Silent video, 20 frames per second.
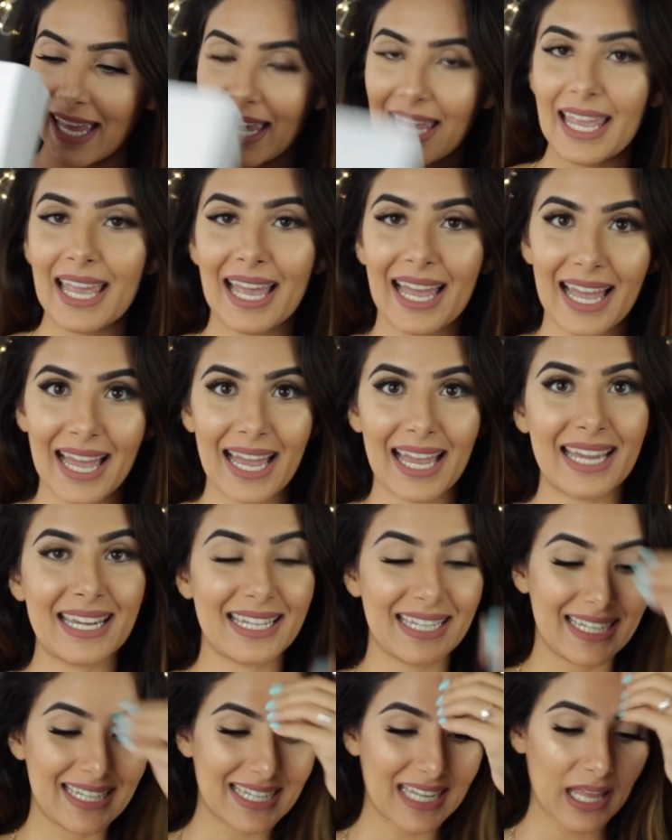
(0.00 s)

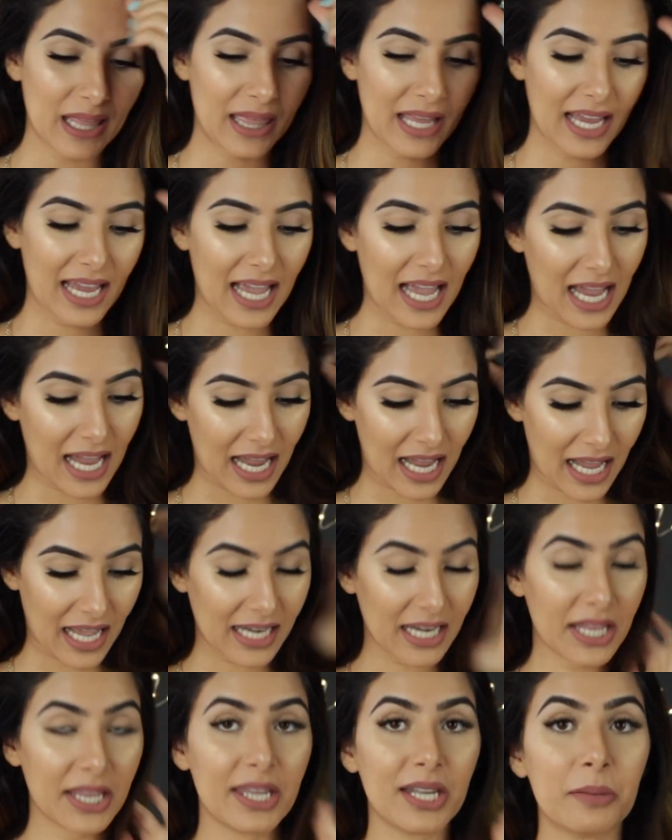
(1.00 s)
And they
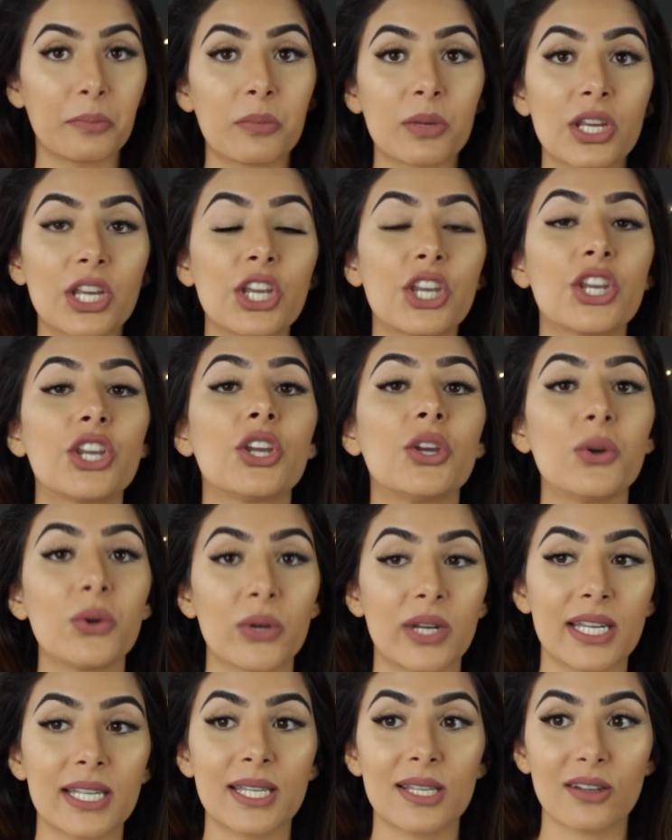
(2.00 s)
had the
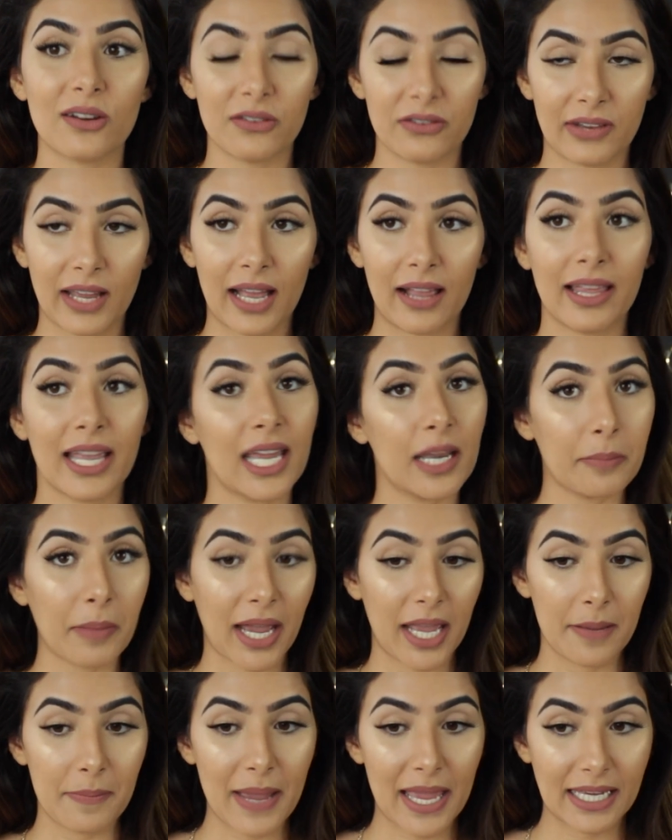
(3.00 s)
cutest veil, in
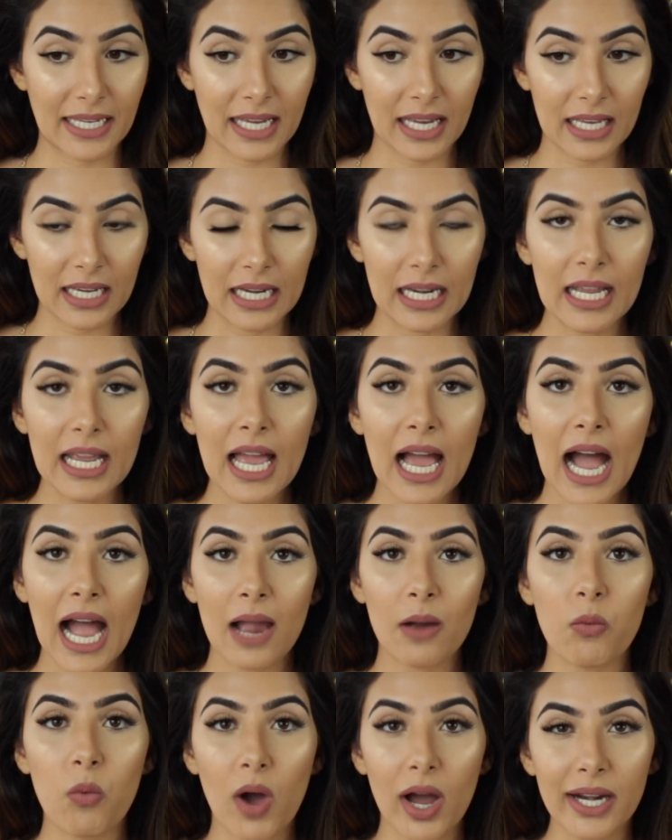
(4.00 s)
my opinion.
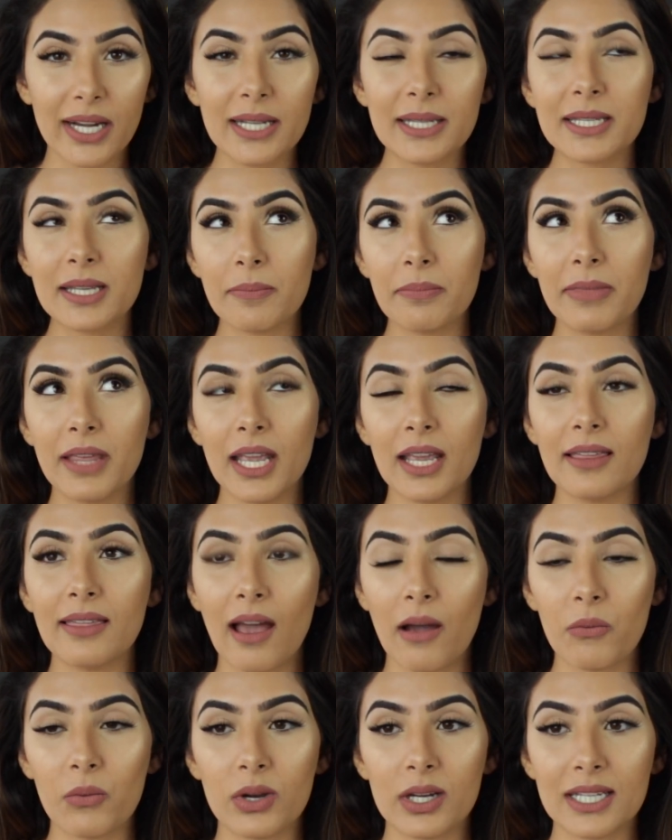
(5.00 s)
I wanted something
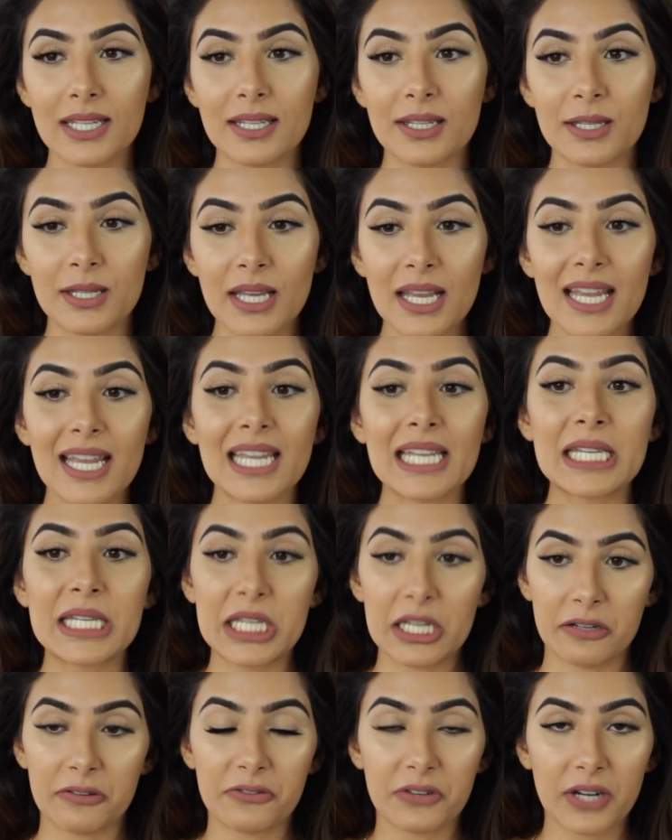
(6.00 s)
that was
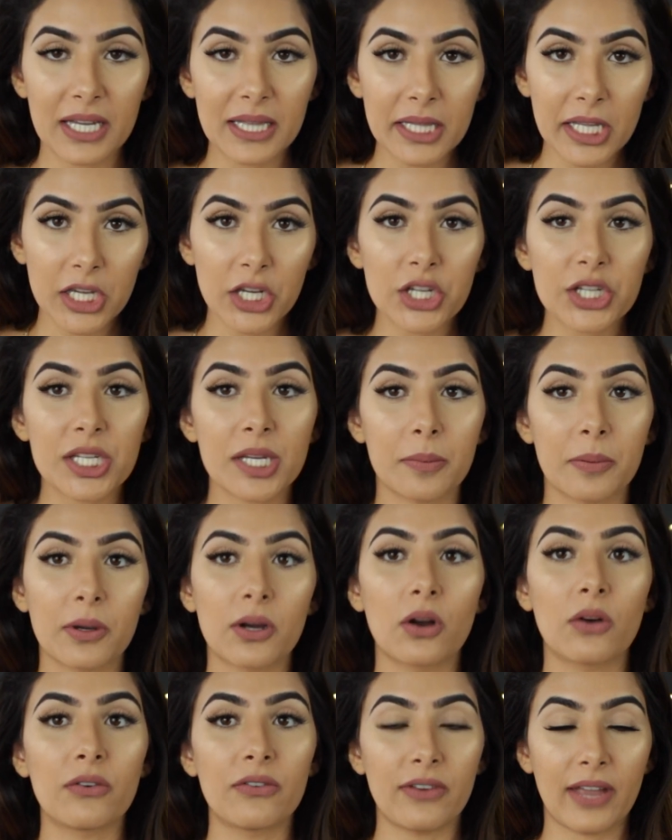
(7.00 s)
different than your
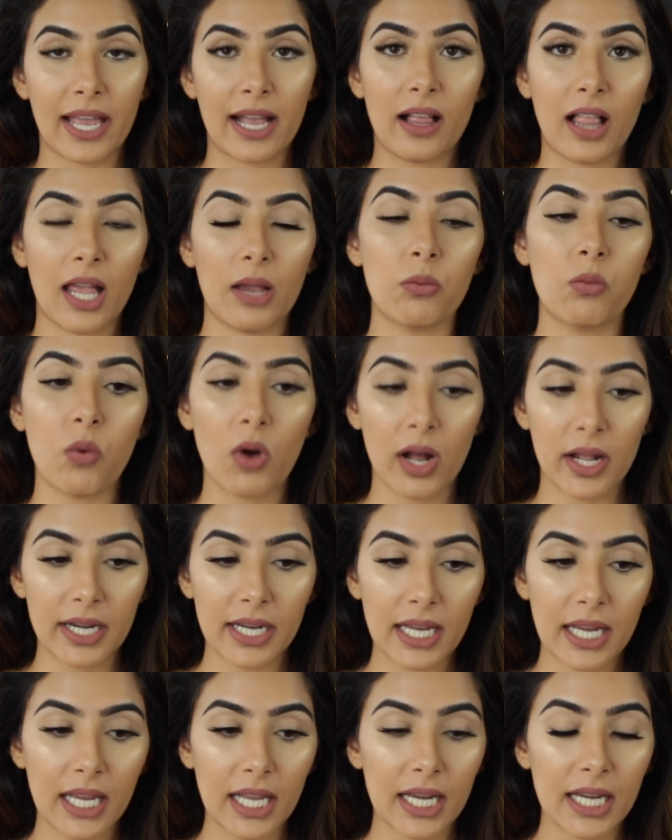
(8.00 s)
typical veil. I
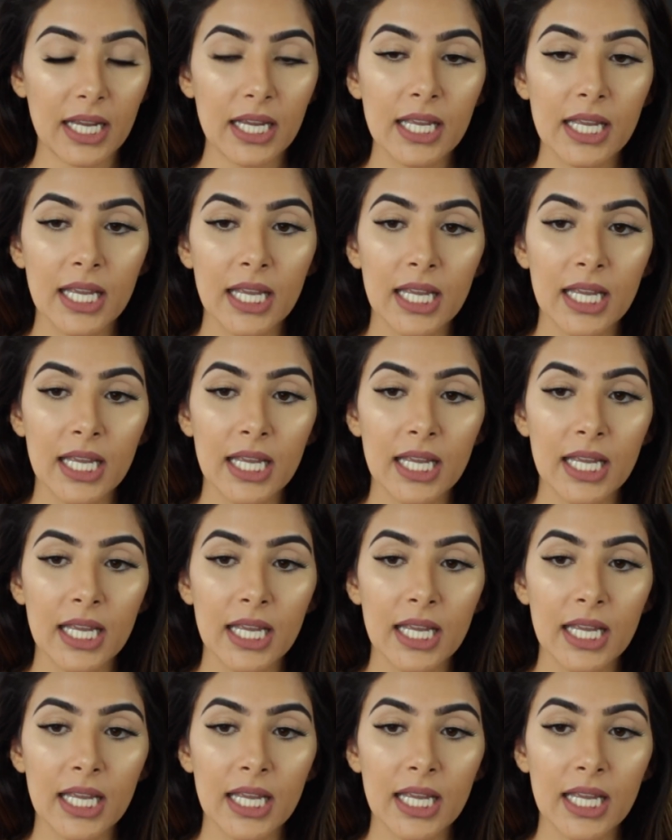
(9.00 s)
wanted